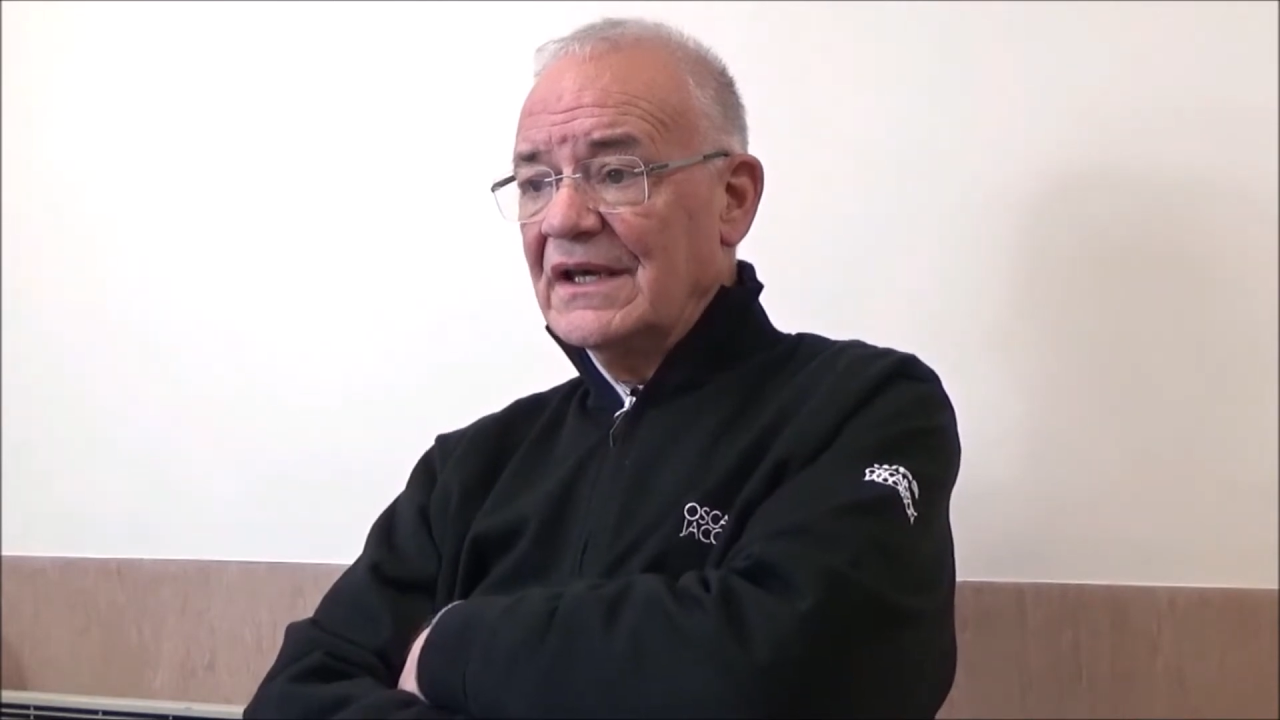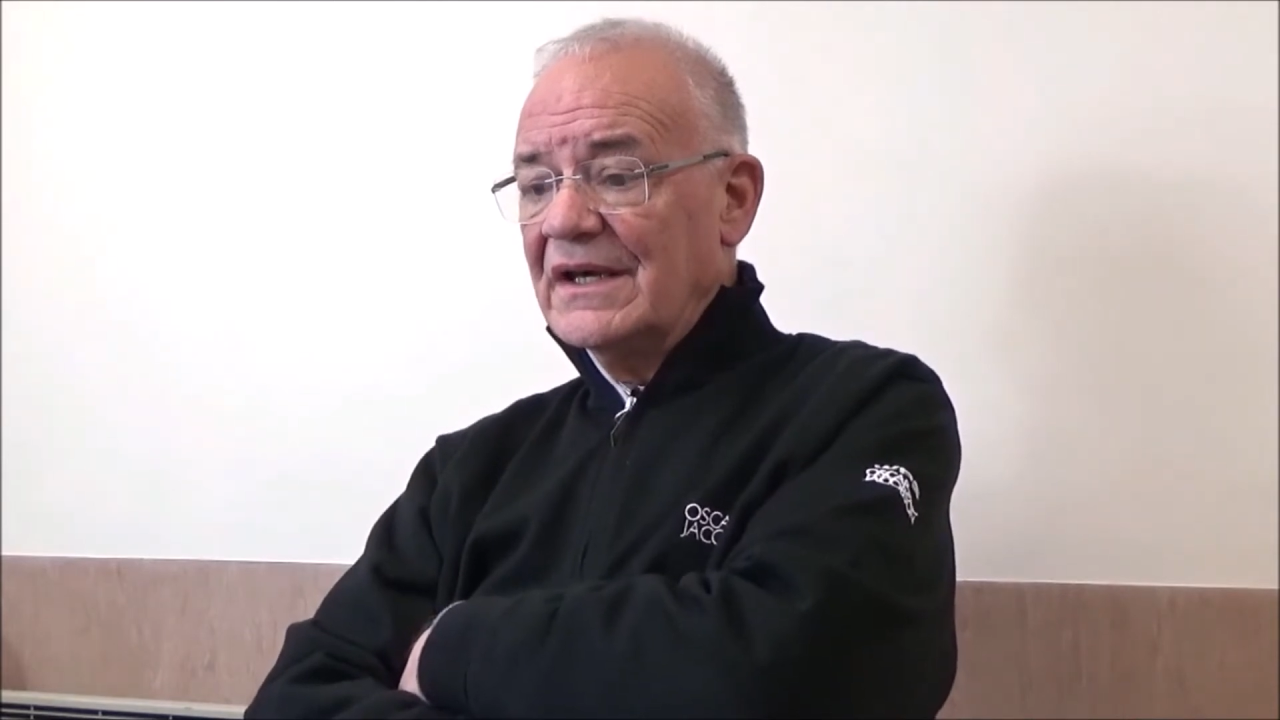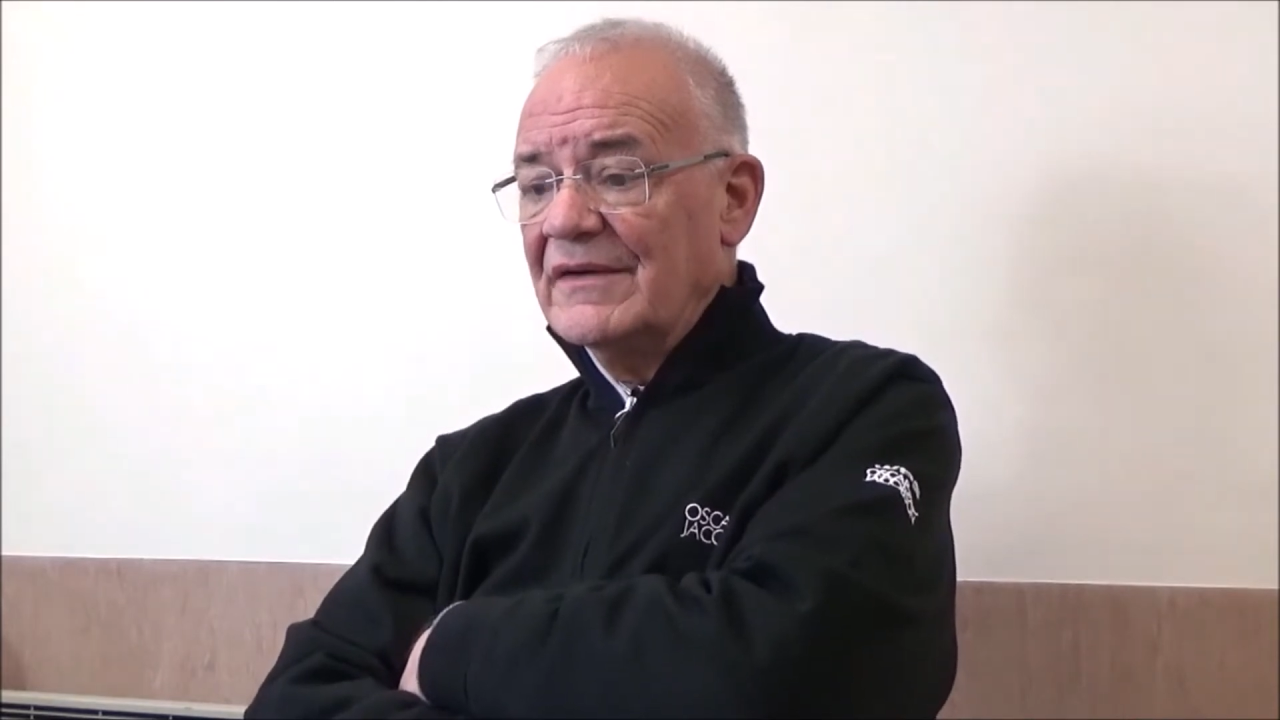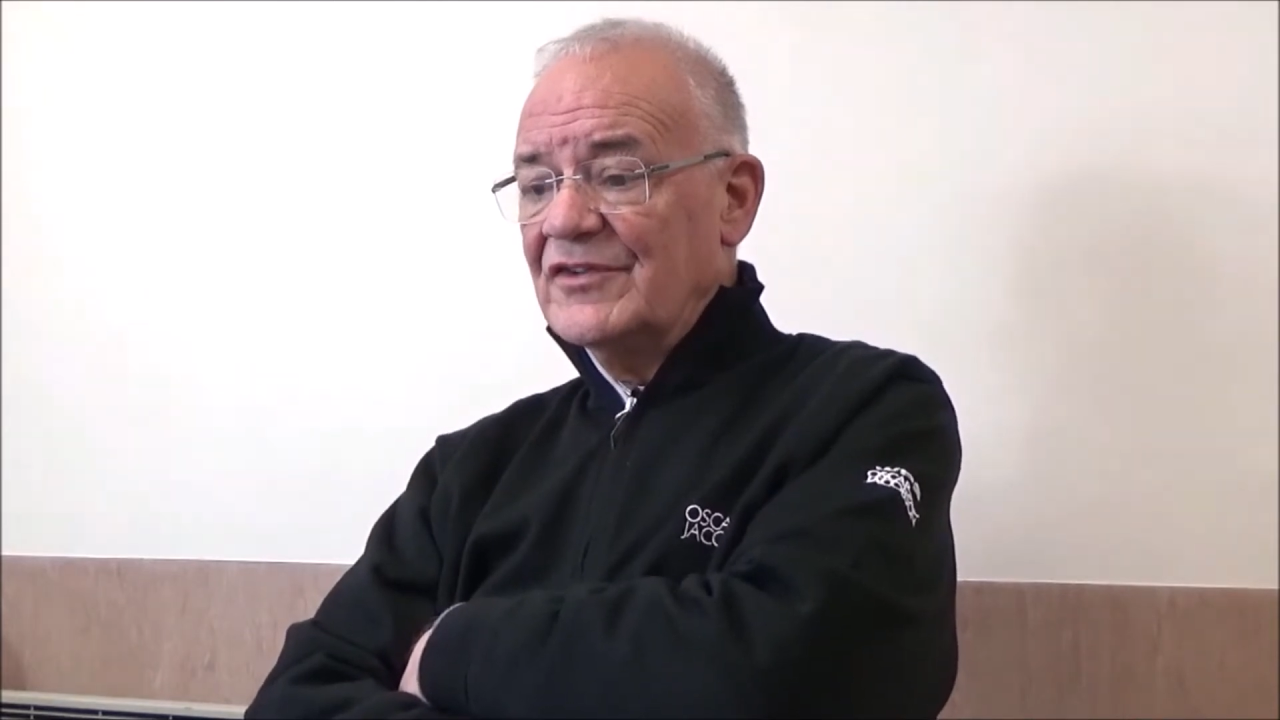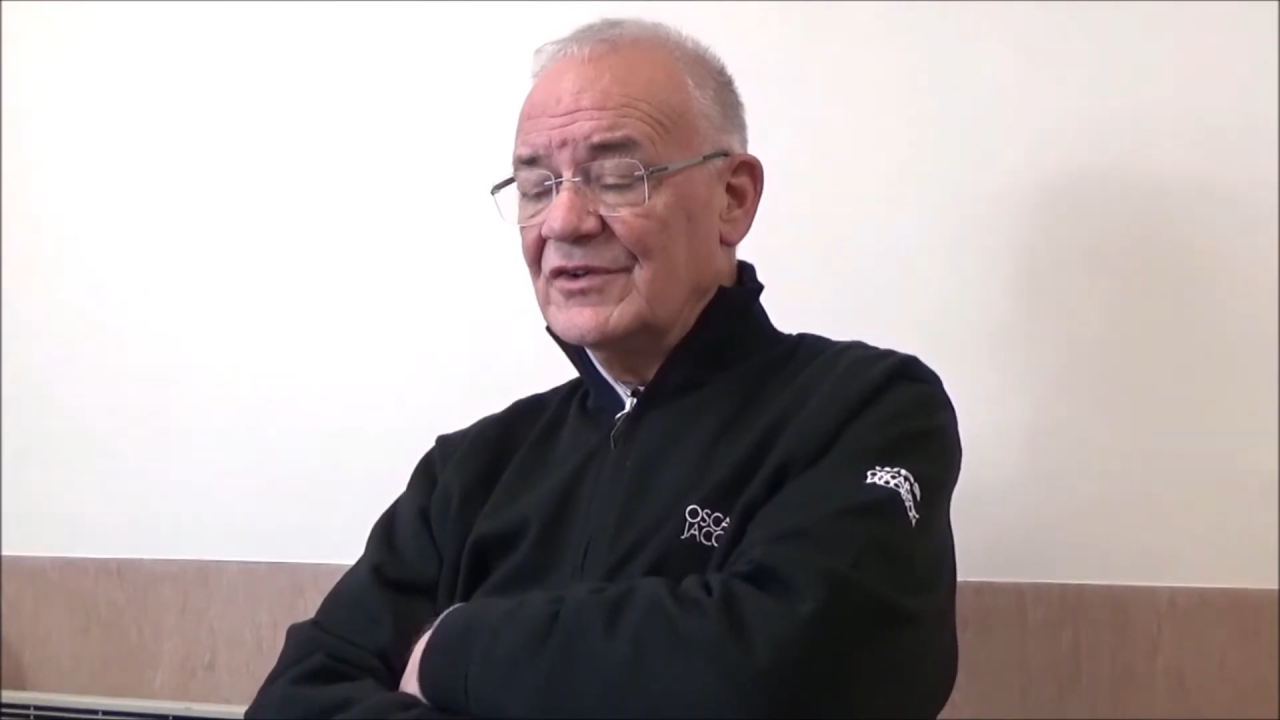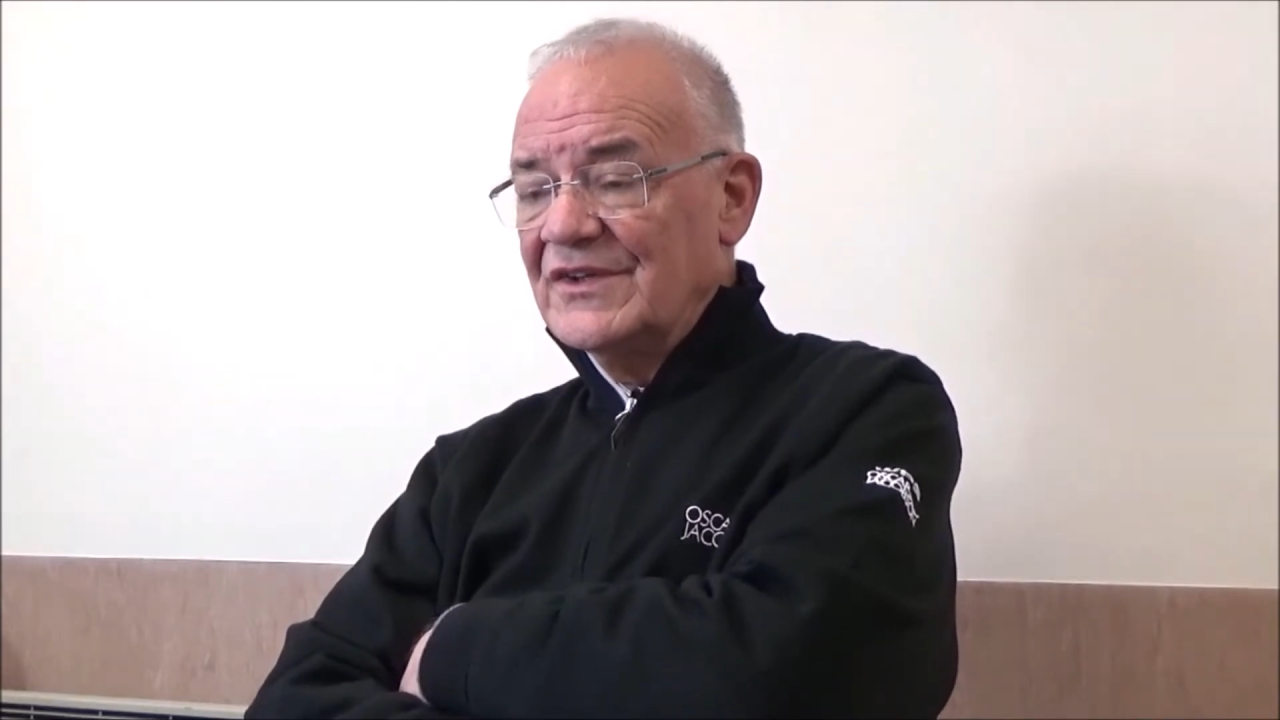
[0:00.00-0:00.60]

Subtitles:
have to